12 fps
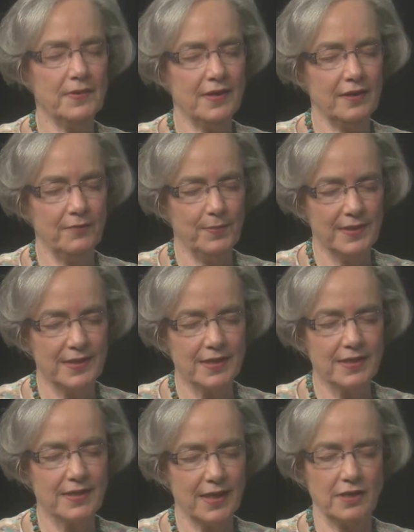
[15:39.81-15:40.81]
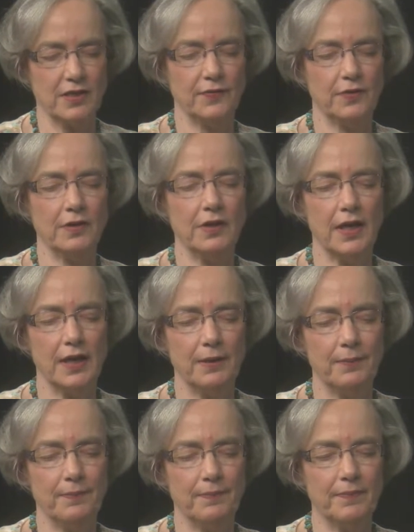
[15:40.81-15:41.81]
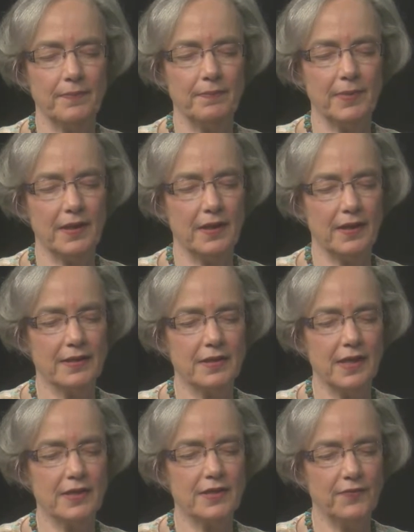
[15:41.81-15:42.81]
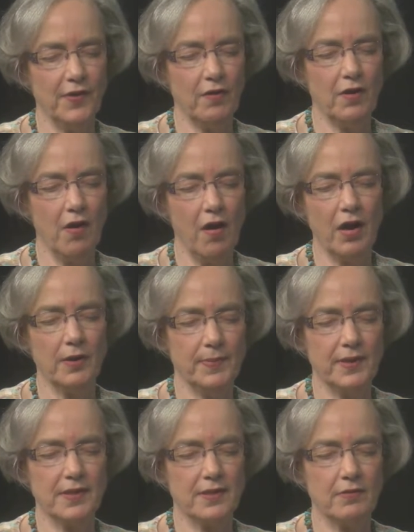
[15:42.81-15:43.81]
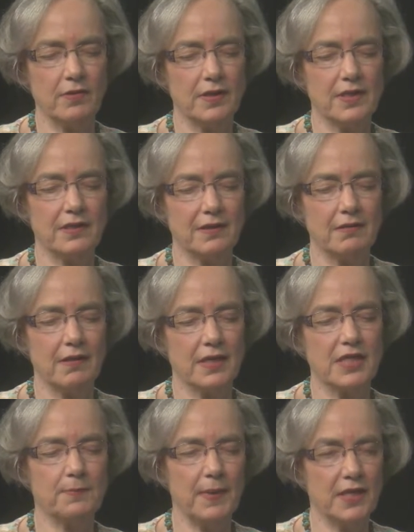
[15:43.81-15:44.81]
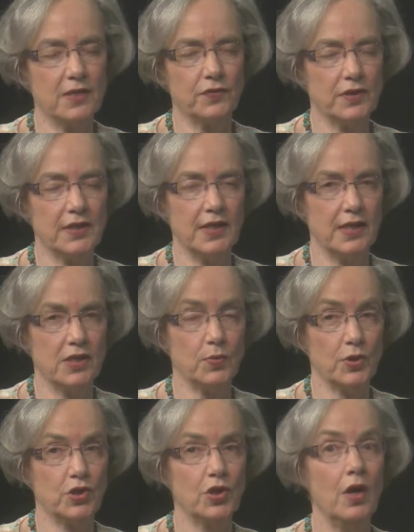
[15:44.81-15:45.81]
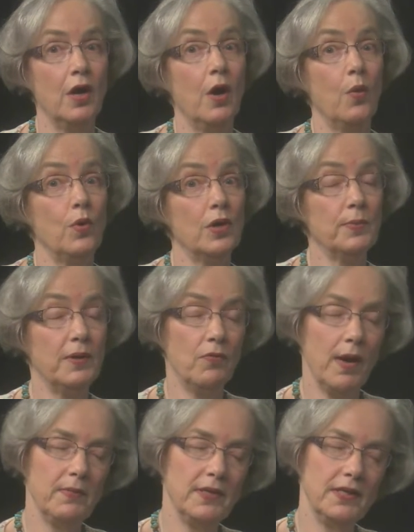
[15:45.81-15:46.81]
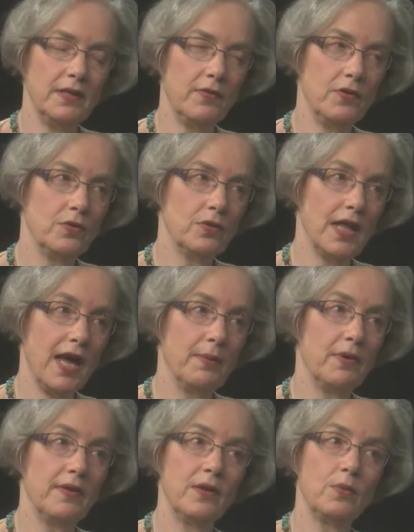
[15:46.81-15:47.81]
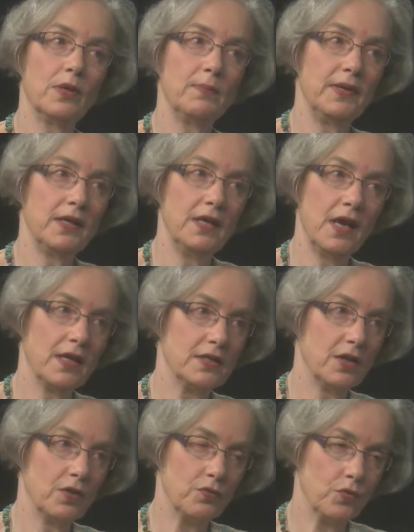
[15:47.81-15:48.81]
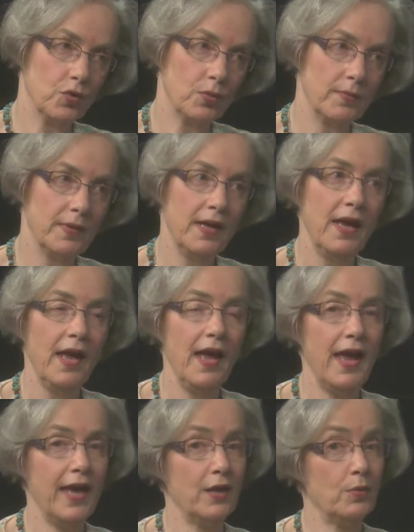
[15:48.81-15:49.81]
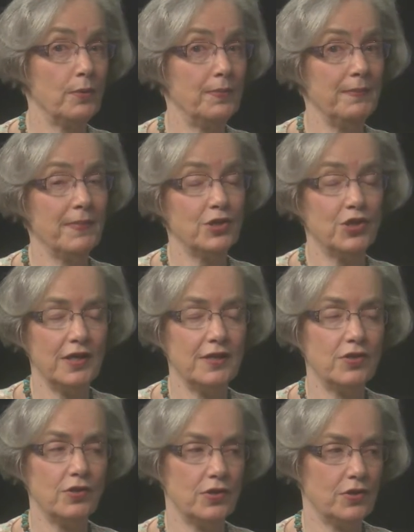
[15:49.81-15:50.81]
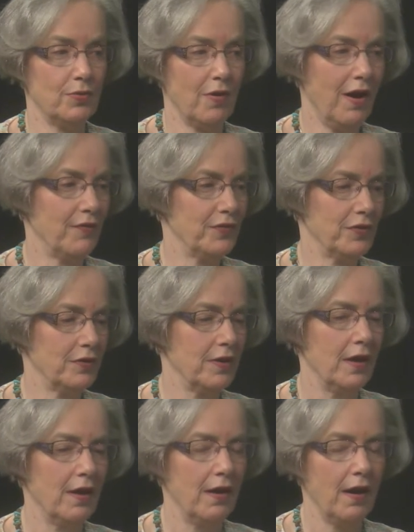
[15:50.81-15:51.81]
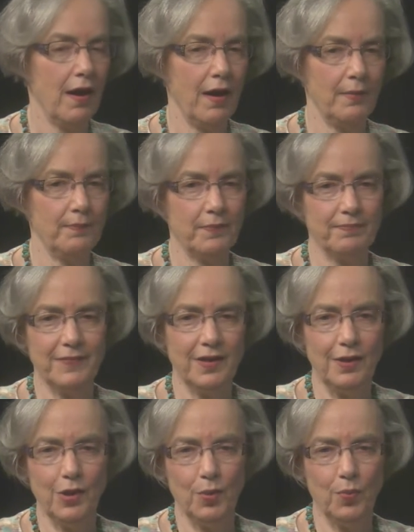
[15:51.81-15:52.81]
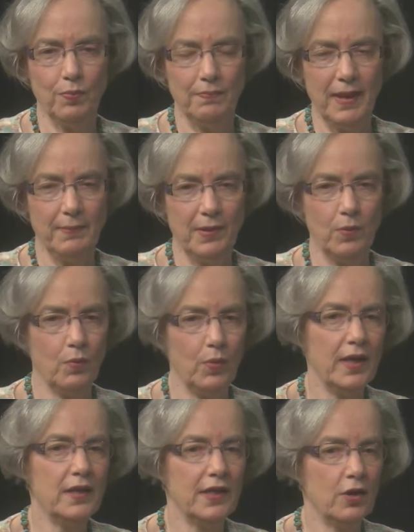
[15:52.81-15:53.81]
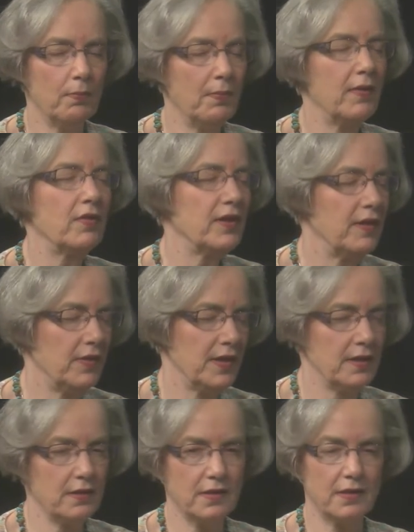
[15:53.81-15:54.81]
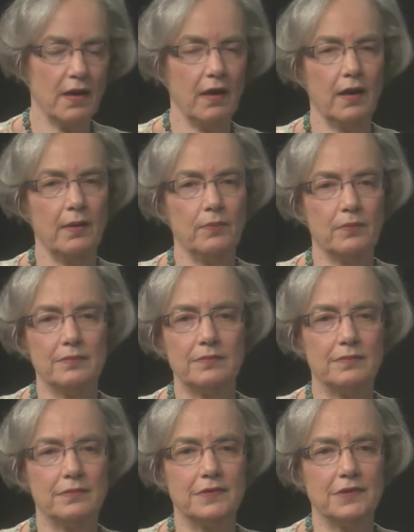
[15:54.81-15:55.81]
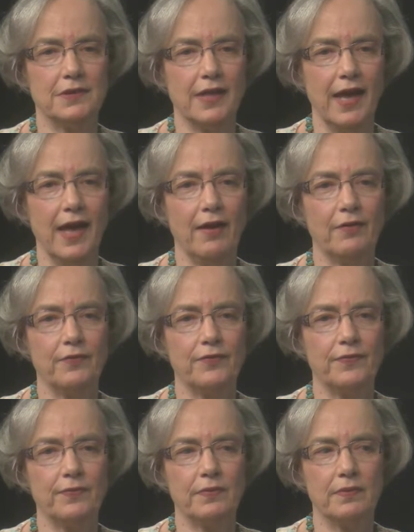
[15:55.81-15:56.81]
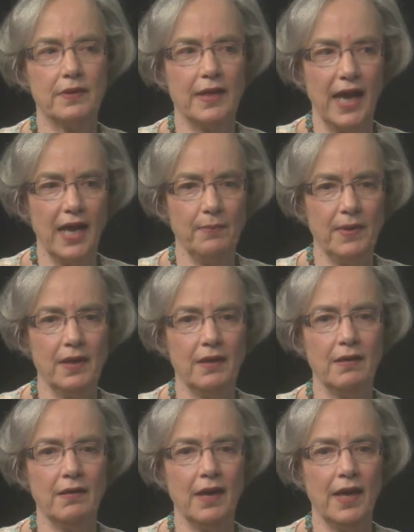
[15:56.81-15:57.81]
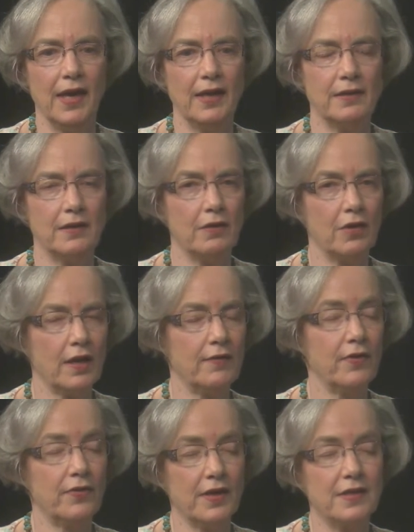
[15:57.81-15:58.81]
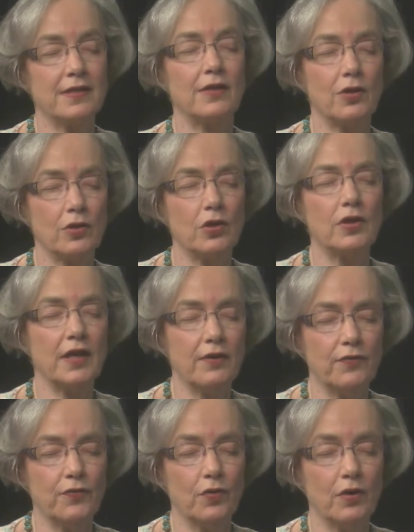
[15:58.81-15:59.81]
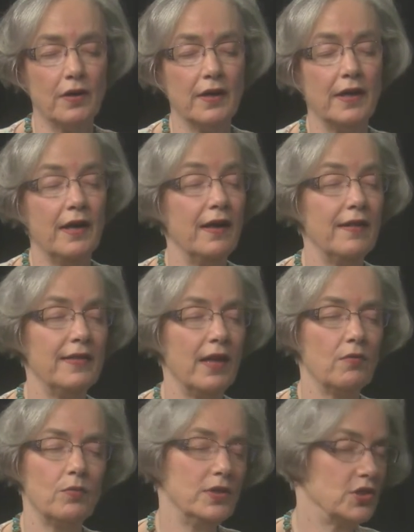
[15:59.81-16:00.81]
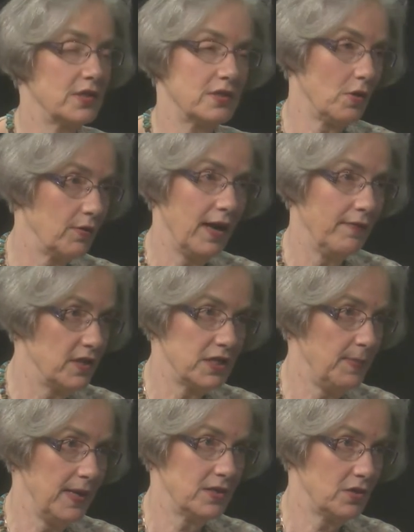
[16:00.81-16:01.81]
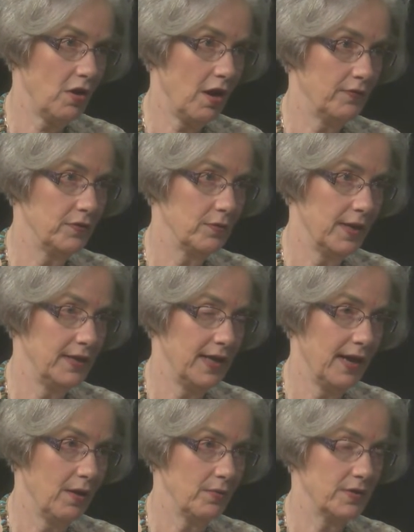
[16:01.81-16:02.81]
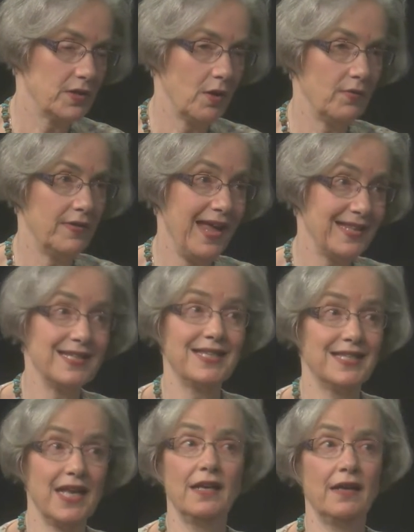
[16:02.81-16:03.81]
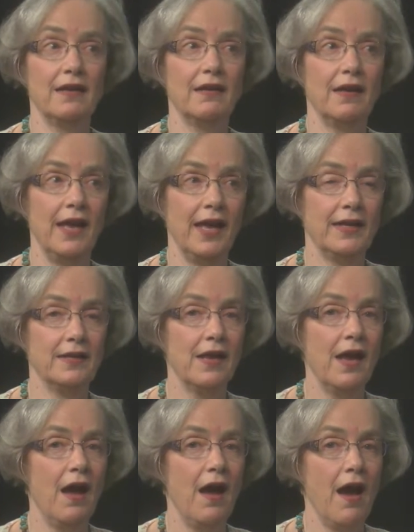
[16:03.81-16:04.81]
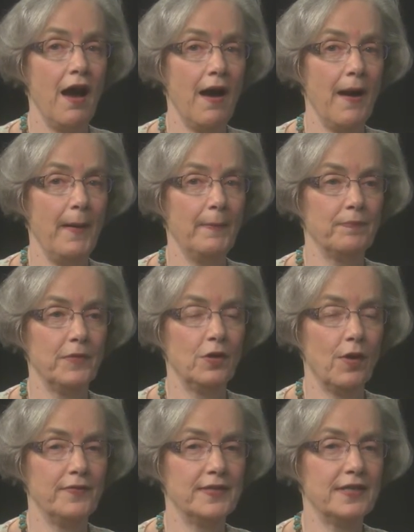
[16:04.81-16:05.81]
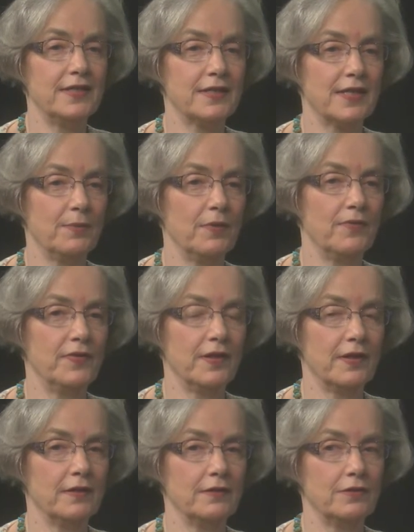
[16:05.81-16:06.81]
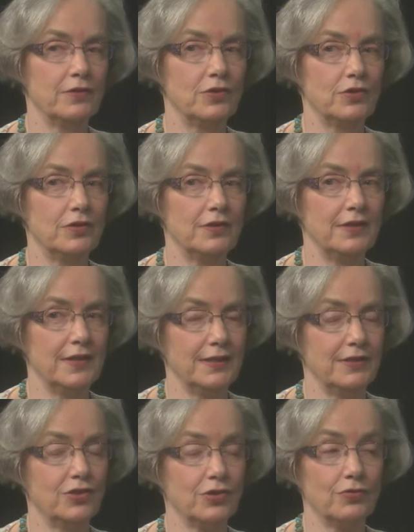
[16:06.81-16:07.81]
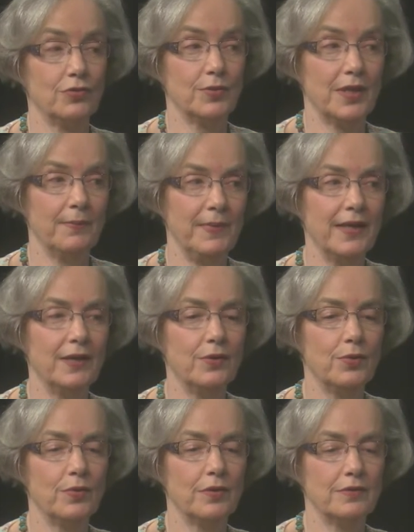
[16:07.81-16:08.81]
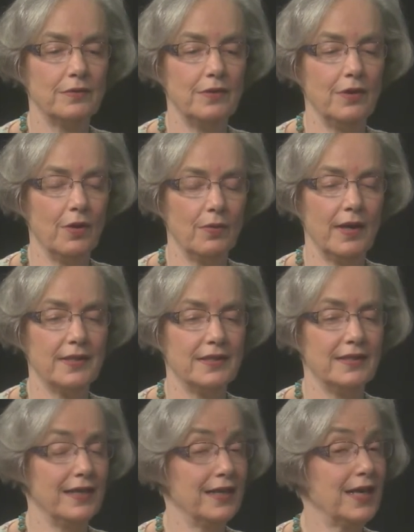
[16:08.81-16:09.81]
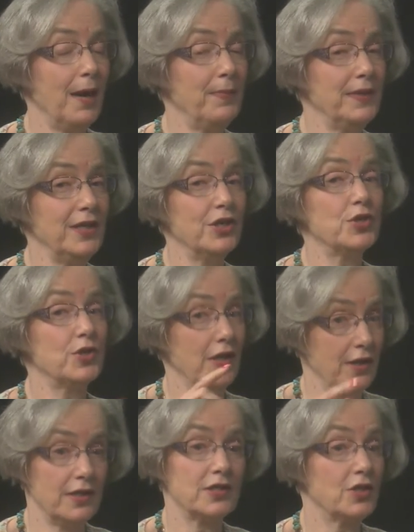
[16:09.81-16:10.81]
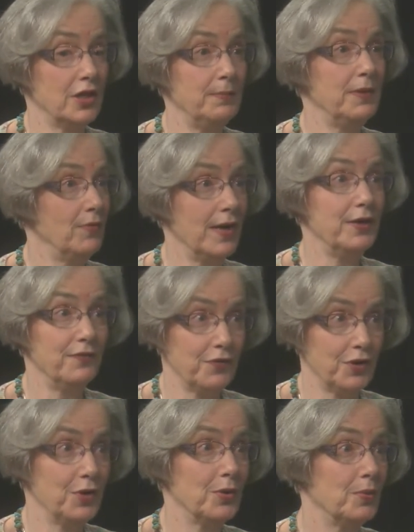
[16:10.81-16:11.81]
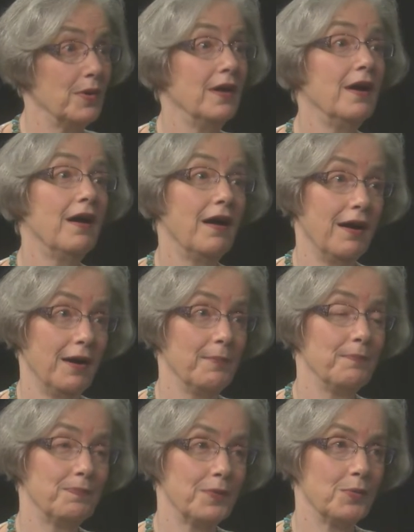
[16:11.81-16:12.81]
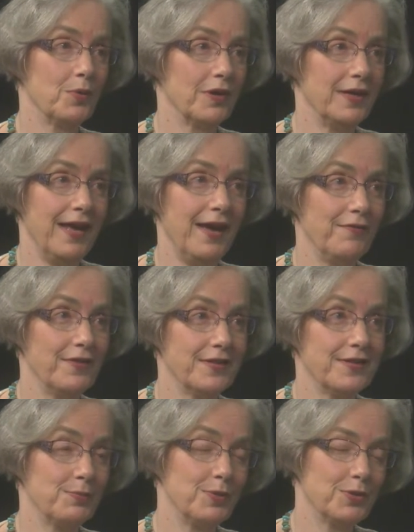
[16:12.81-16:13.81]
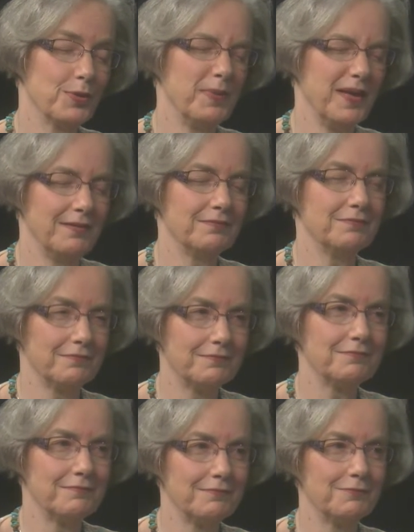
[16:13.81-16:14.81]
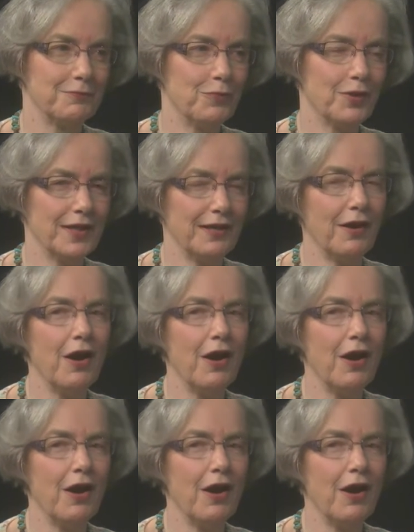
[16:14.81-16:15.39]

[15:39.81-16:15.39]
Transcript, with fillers: that have been successful, um, but it's, it's very hard because there isn't a, a, space for teens, which will be remedied in the new library. There will be a young adult room, and it will be much easier to offer um, you know, maybe weekly or monthly things um, to have gaming and a lot of the things that they're looking for that we just have the space to offer right now. Mm-hmm. So that's exciting. And, um, you know, I've said to some of the children who come in who are, you know, I said, in a couple years, and it's going to be ready for you, um, we're going to have this, which will be really